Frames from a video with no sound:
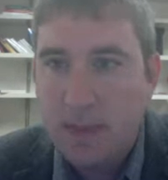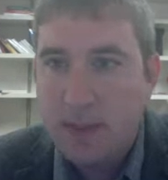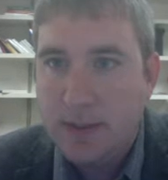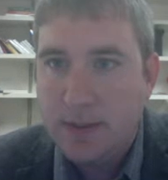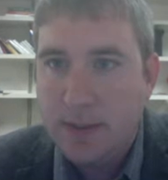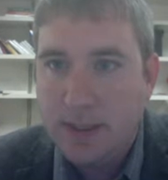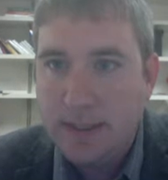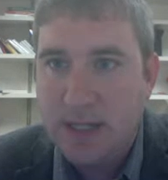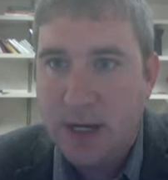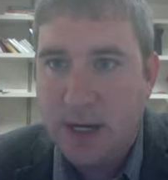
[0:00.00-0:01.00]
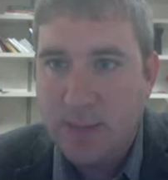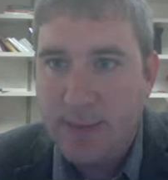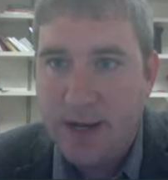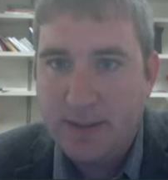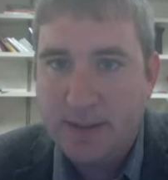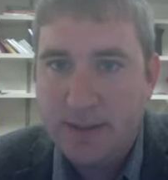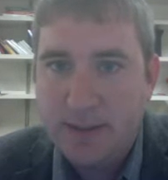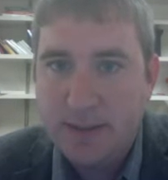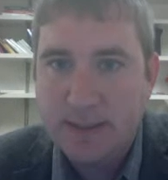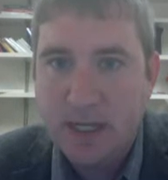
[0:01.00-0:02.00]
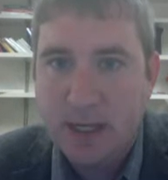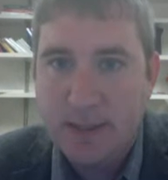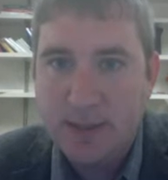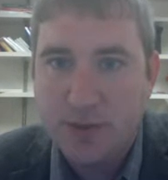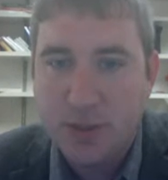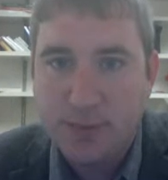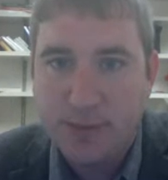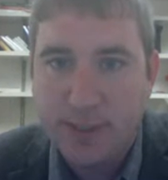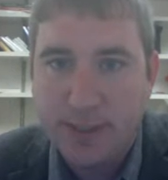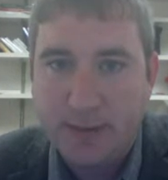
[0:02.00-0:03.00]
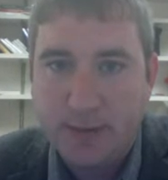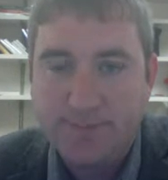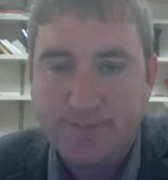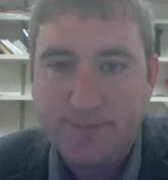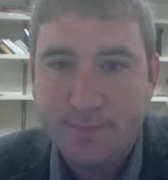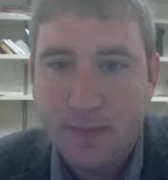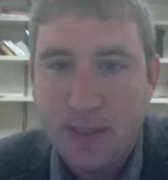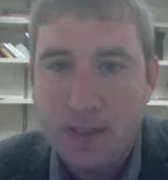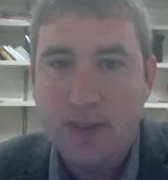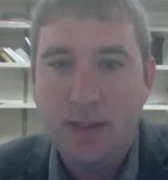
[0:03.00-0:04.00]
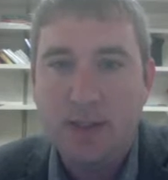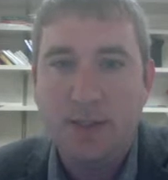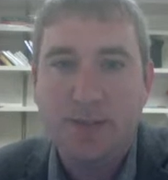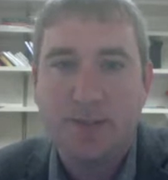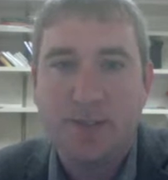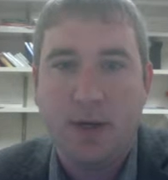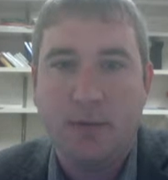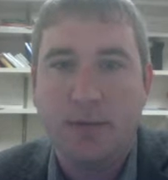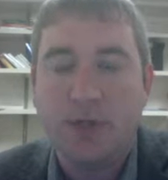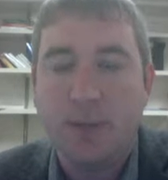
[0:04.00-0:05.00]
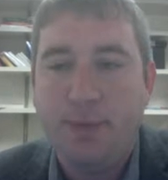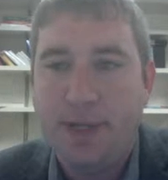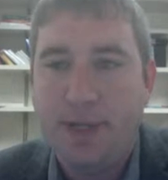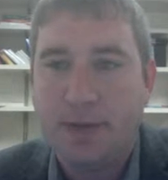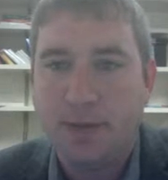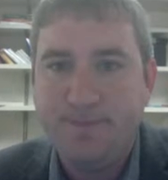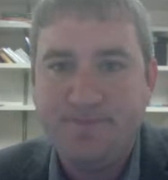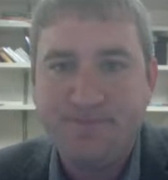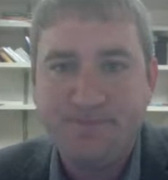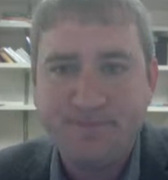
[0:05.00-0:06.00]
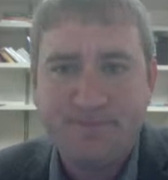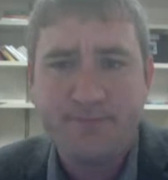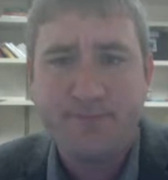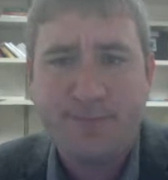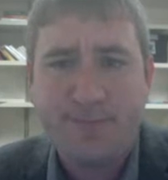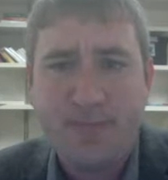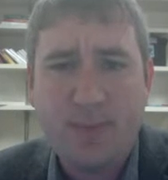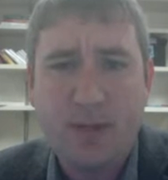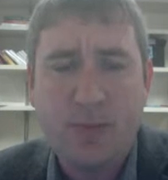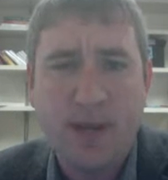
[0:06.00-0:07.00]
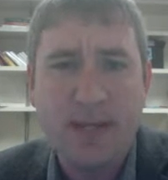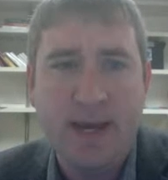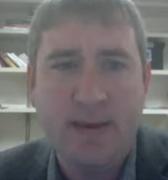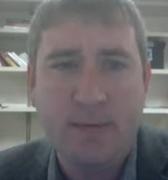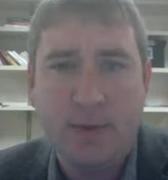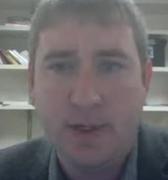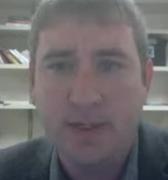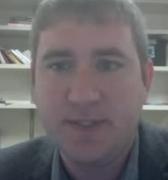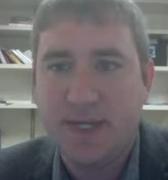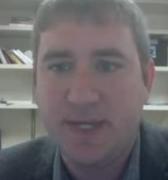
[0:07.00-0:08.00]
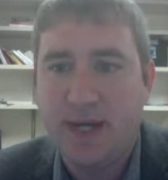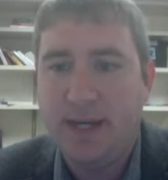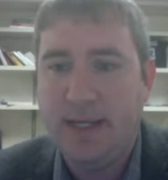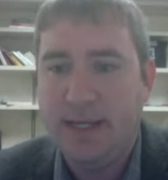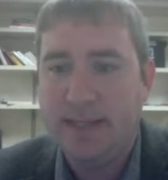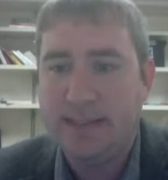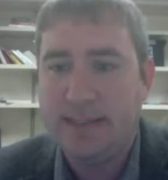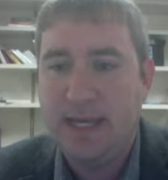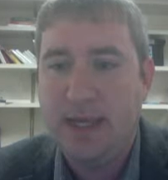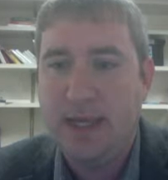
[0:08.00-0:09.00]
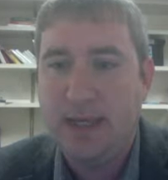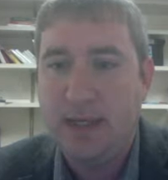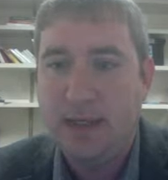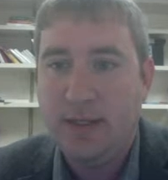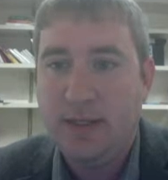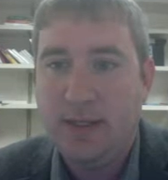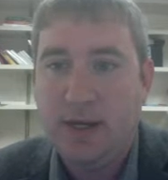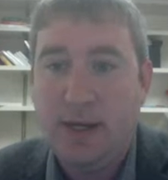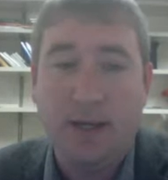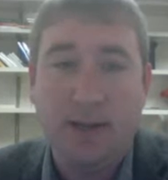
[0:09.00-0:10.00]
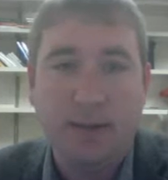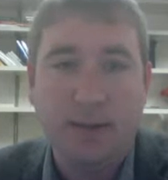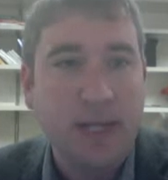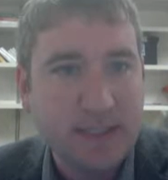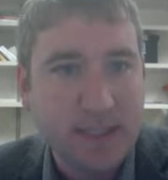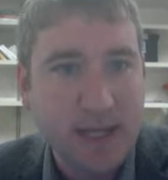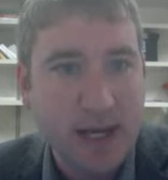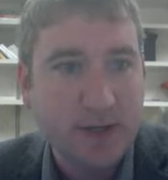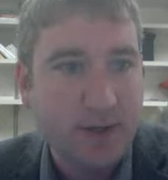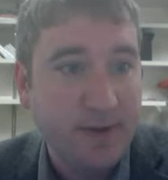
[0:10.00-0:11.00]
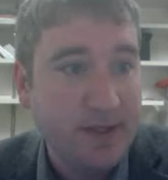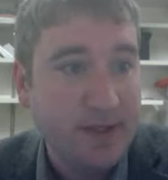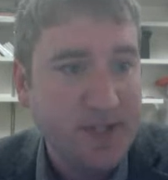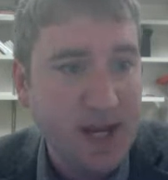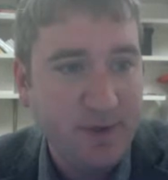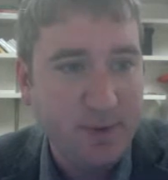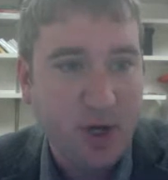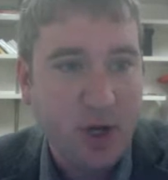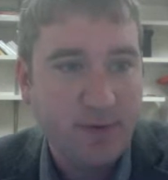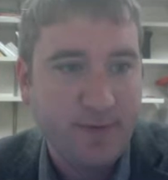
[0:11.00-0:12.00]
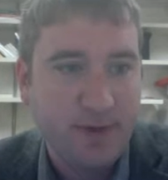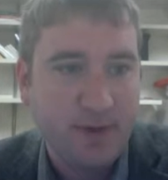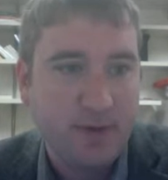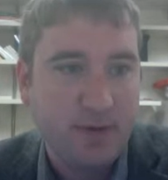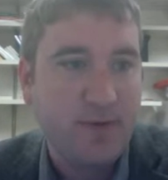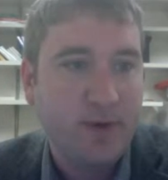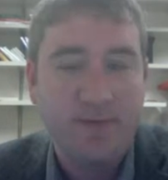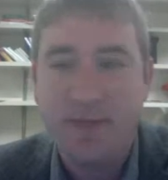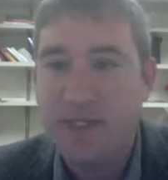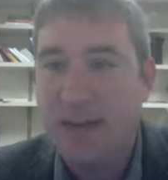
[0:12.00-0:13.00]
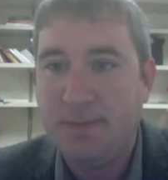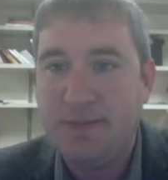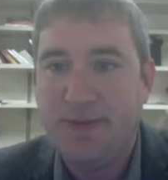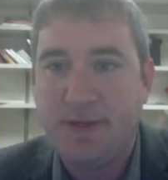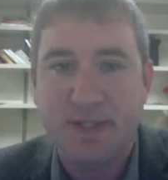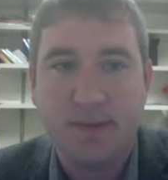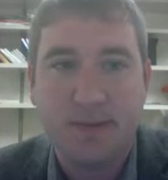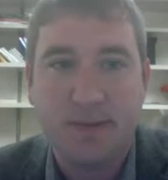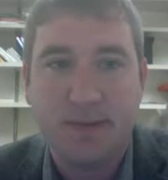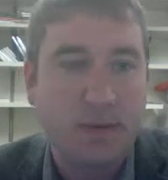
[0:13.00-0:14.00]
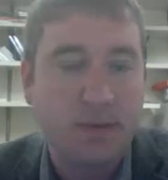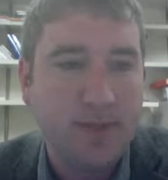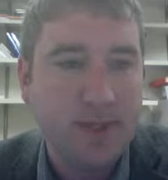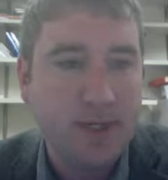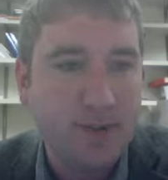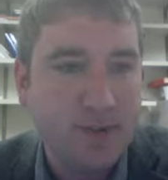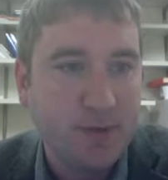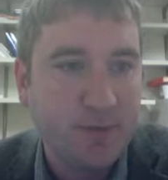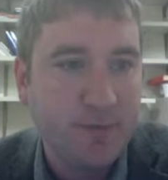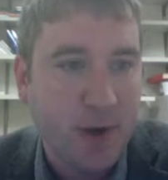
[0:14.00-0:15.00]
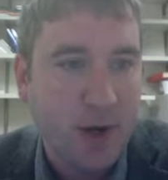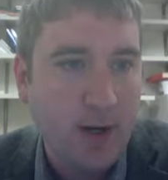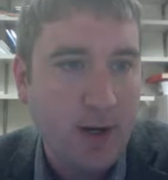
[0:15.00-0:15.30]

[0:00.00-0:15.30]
So let's talk about the triple integral. So the triple integral, the way that works, it's a well, let's kind of do an overview of the types of integrals that we've dealt with so far.